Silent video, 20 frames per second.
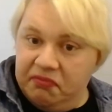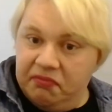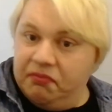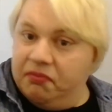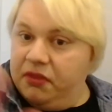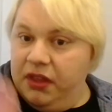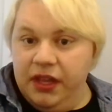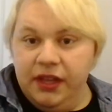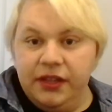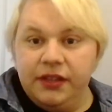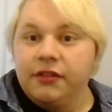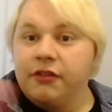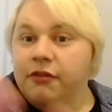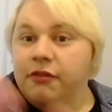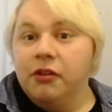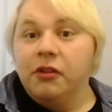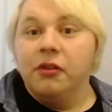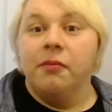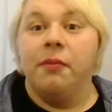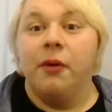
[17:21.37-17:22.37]
this
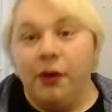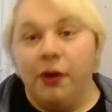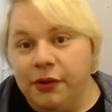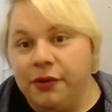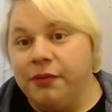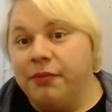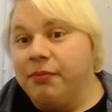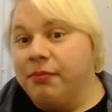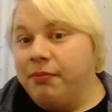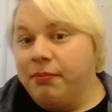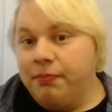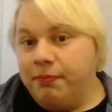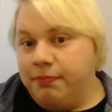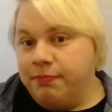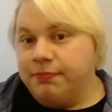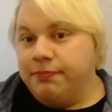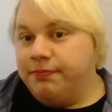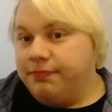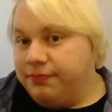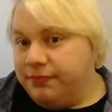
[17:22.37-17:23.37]
gorilla pod
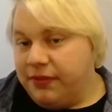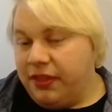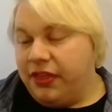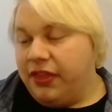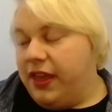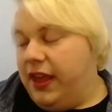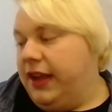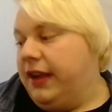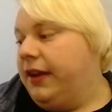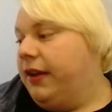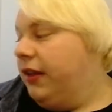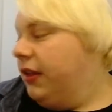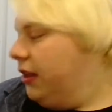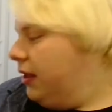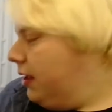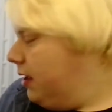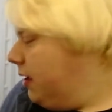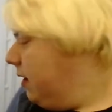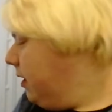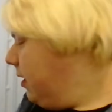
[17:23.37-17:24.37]
thing.
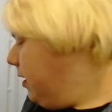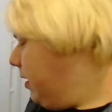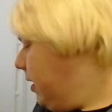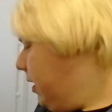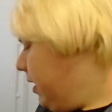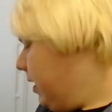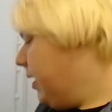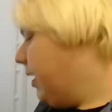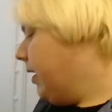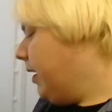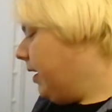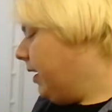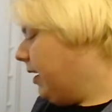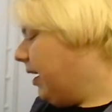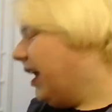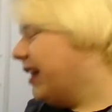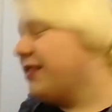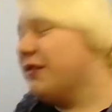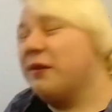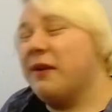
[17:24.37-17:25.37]

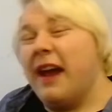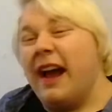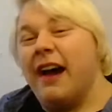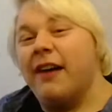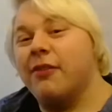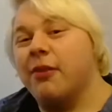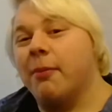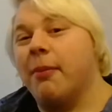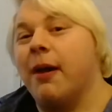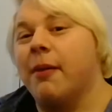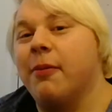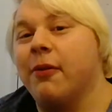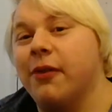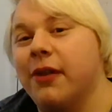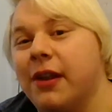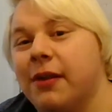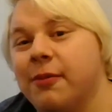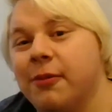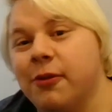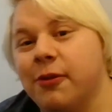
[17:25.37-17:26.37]
I don't have the bipod
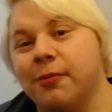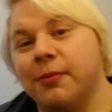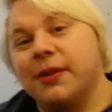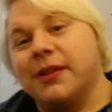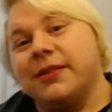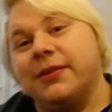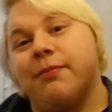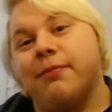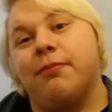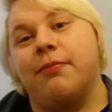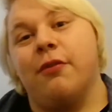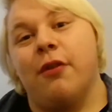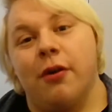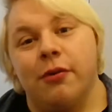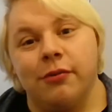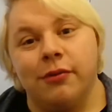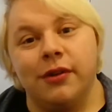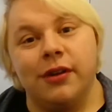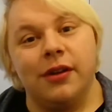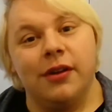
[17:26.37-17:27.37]
anymore because it
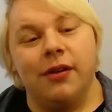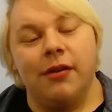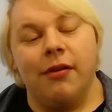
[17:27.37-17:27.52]
broke,